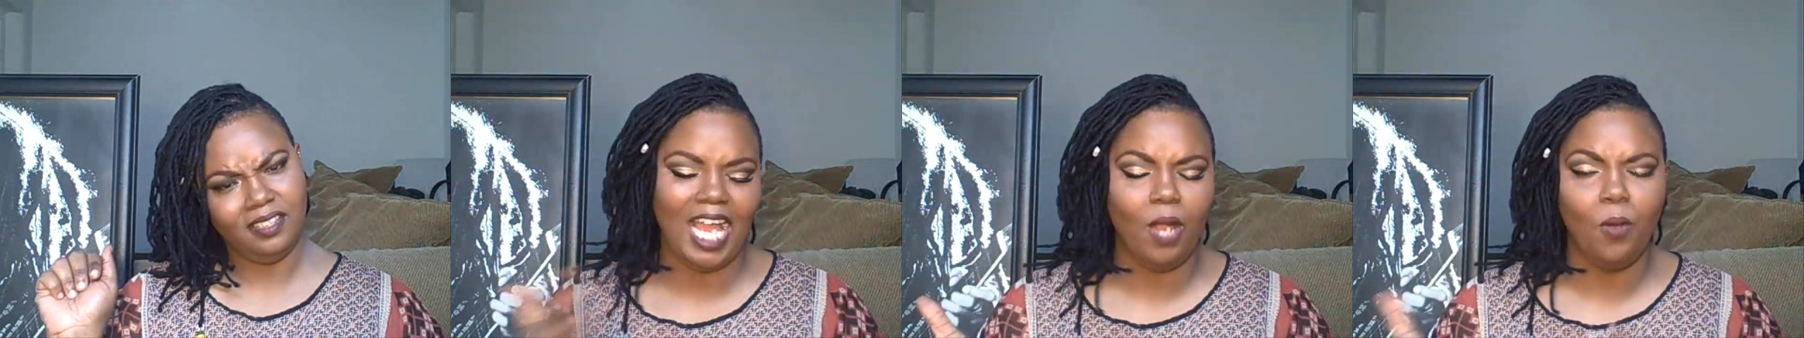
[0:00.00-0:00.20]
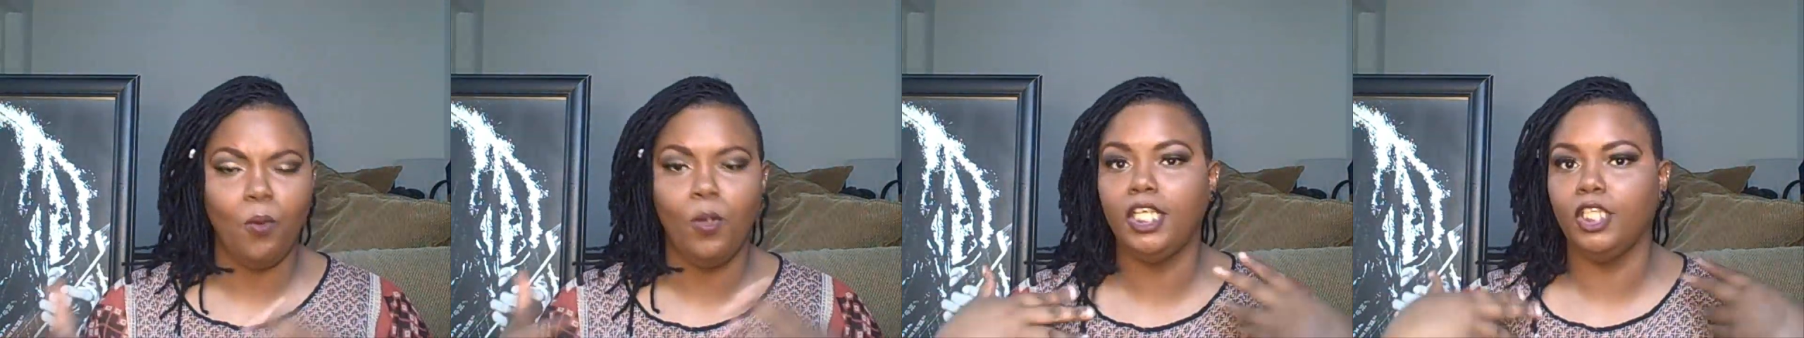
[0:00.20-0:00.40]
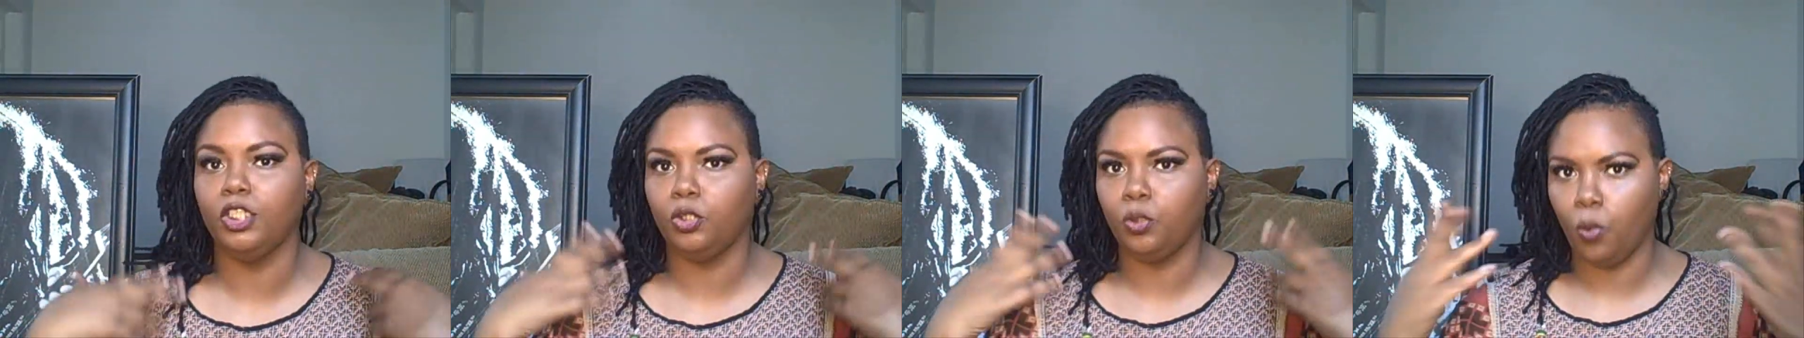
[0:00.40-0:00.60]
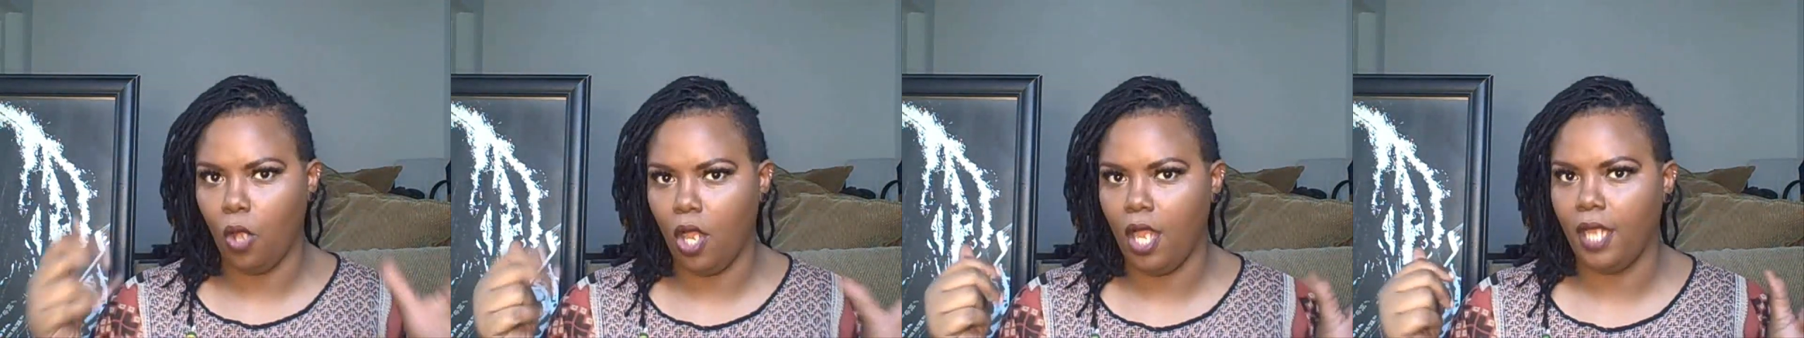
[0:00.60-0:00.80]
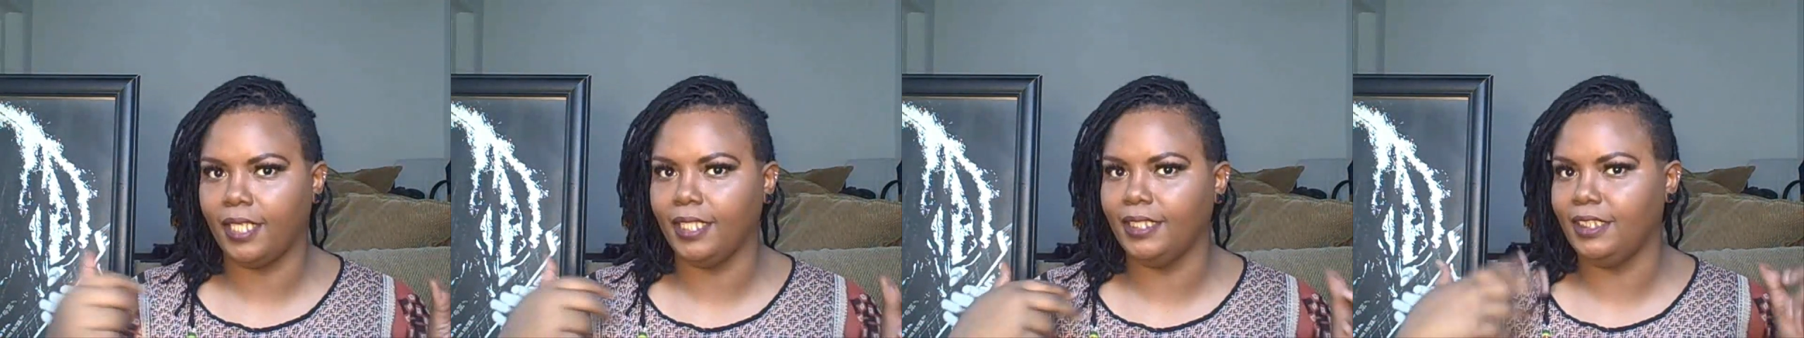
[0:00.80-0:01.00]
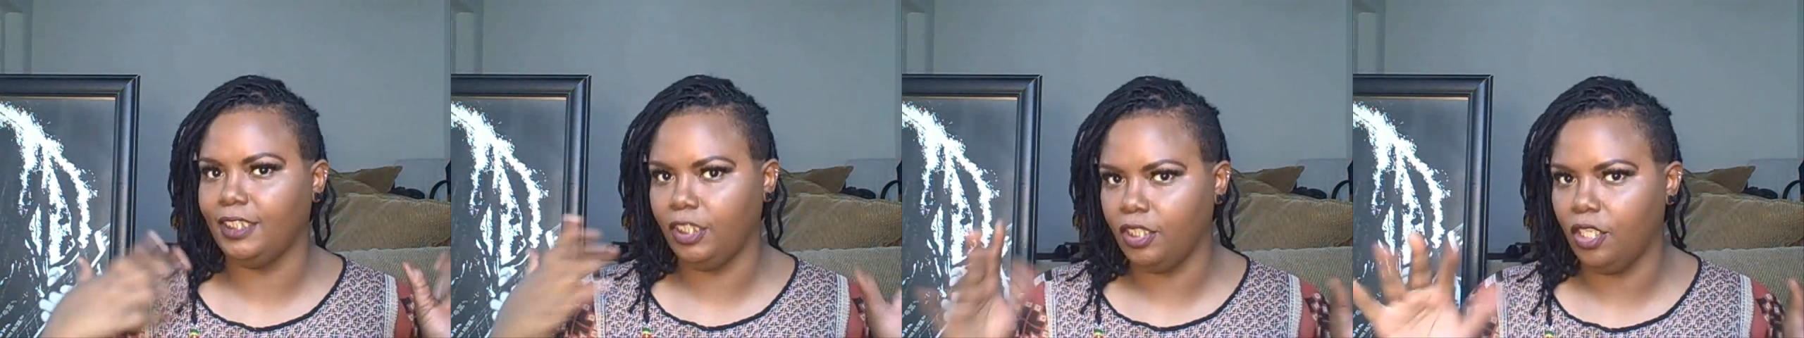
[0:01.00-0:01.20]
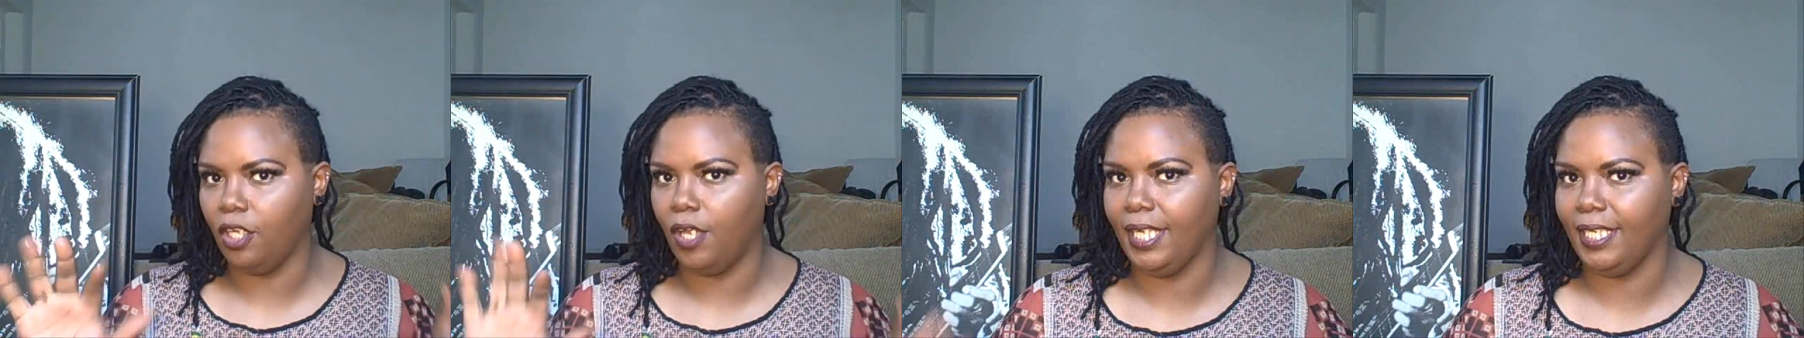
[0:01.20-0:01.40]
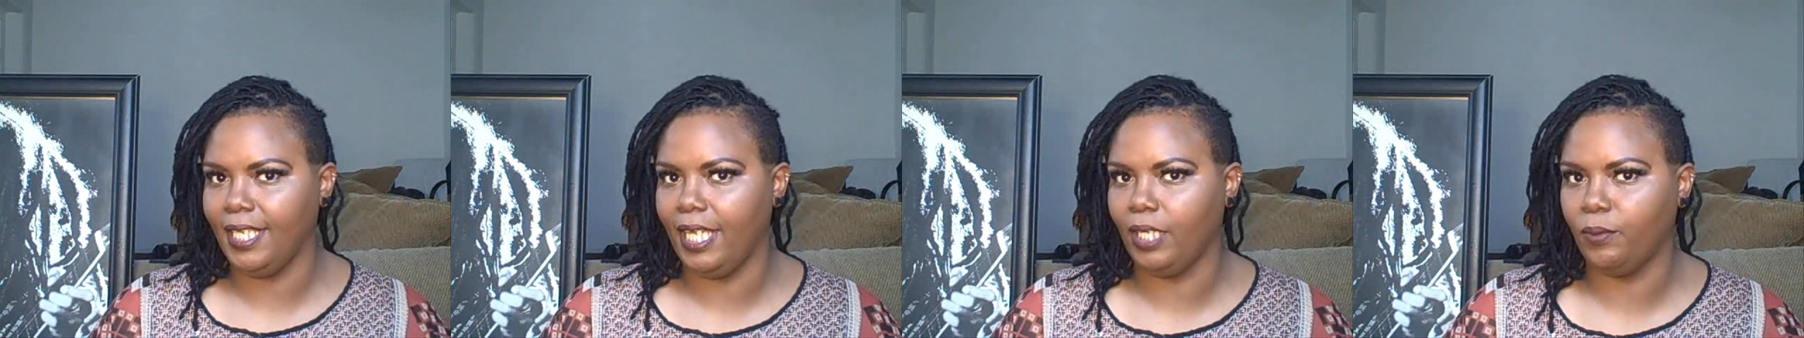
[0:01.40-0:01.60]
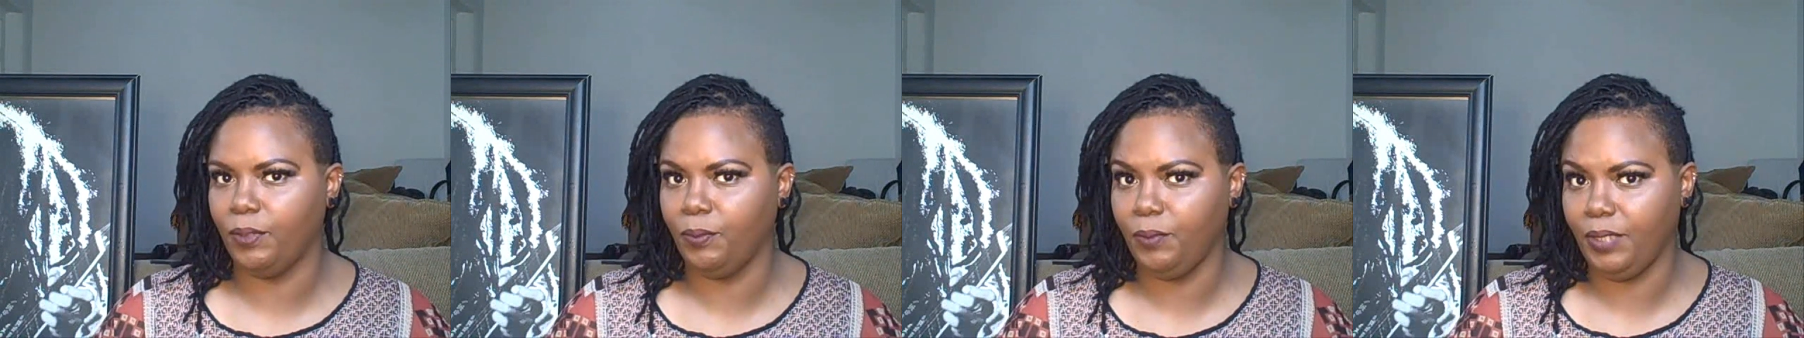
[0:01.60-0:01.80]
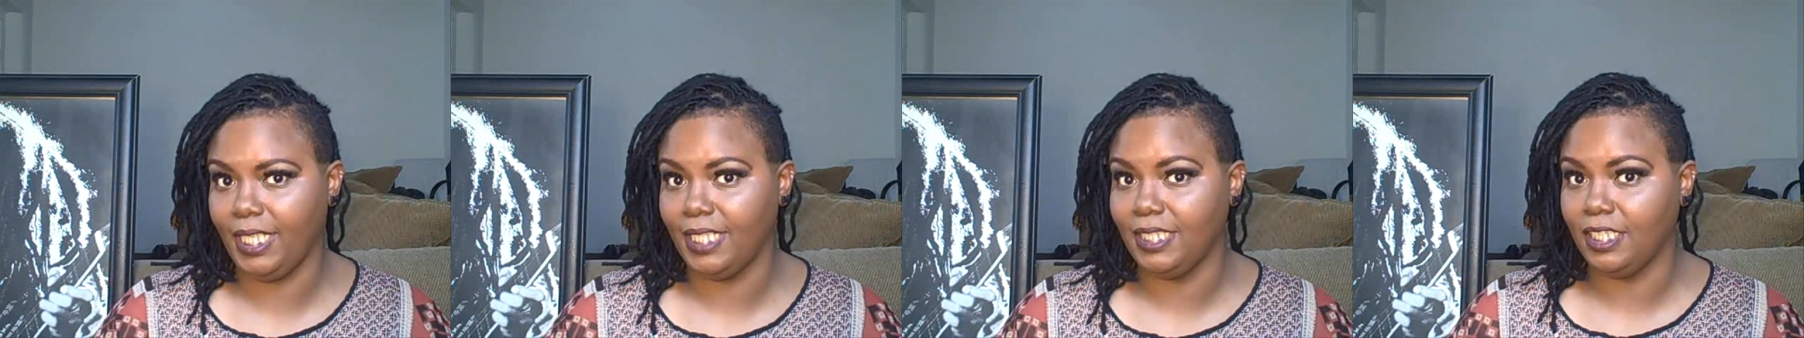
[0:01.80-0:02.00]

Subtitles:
I want to talk, because you know, I like when we